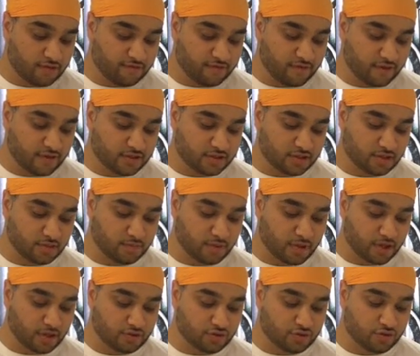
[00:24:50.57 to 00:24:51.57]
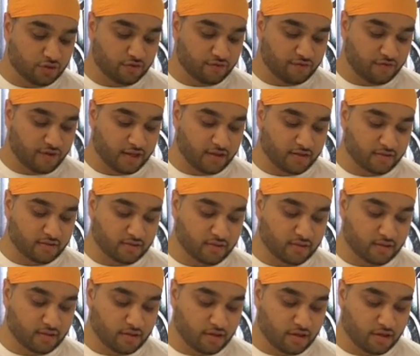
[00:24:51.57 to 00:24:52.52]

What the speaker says: friendship and true faith